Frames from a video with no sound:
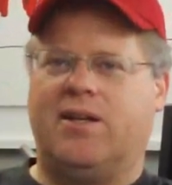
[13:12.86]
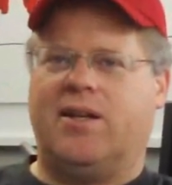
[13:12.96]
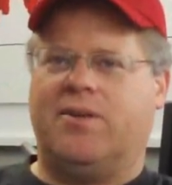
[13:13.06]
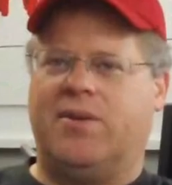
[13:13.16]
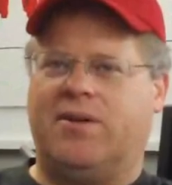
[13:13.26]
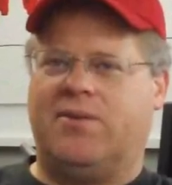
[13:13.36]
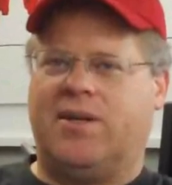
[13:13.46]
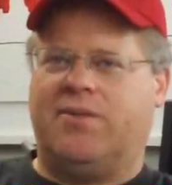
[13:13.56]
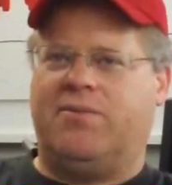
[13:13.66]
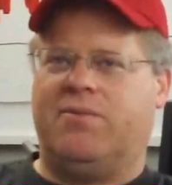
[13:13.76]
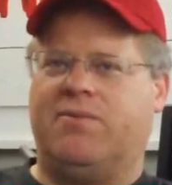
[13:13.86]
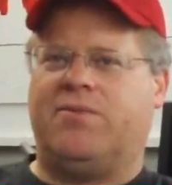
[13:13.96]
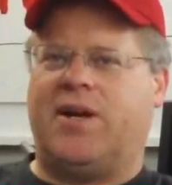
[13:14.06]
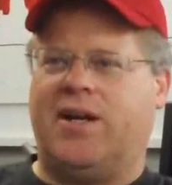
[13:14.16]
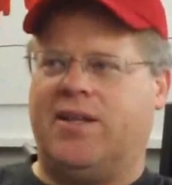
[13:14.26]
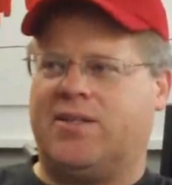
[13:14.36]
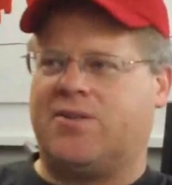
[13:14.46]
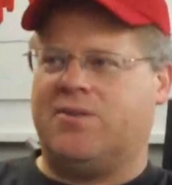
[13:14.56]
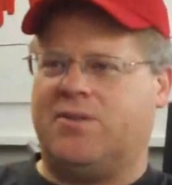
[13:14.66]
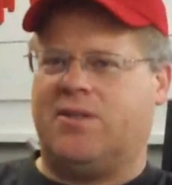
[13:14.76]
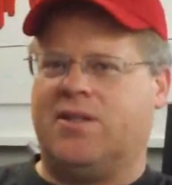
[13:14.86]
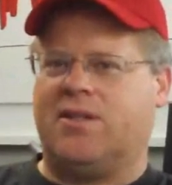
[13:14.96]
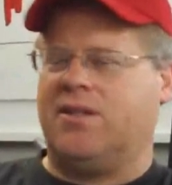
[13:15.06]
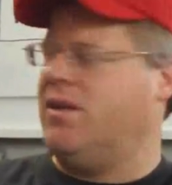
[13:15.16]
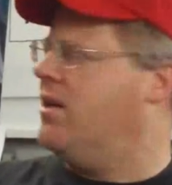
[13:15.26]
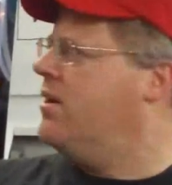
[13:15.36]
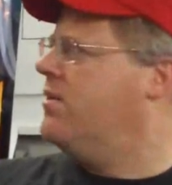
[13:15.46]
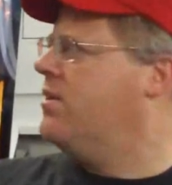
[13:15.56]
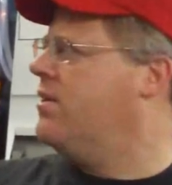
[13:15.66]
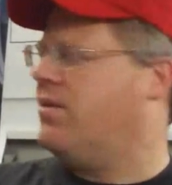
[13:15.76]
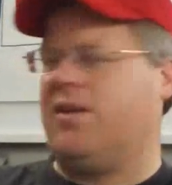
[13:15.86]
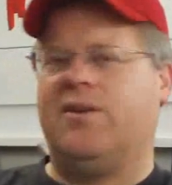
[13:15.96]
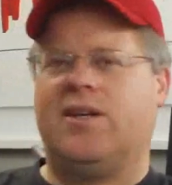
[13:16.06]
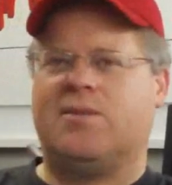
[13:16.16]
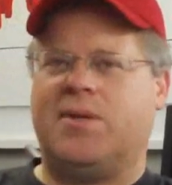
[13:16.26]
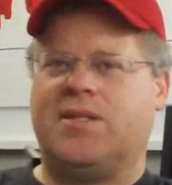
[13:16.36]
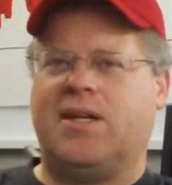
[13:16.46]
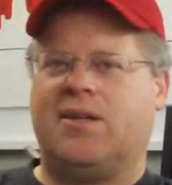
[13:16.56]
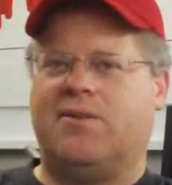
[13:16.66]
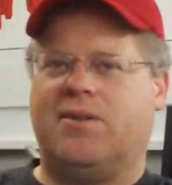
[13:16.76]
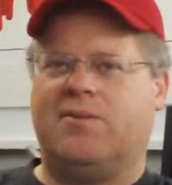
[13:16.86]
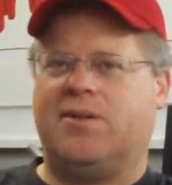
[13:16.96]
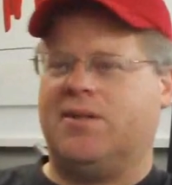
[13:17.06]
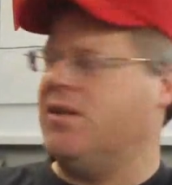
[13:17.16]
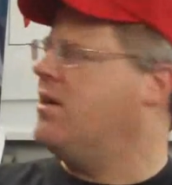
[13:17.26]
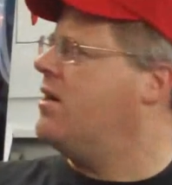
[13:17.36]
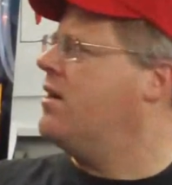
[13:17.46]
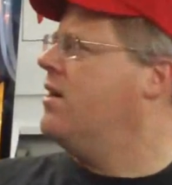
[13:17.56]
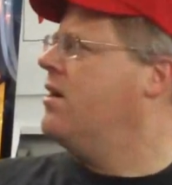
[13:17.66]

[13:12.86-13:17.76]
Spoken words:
Whatever I find that's cool. Or you guys might take over the world there.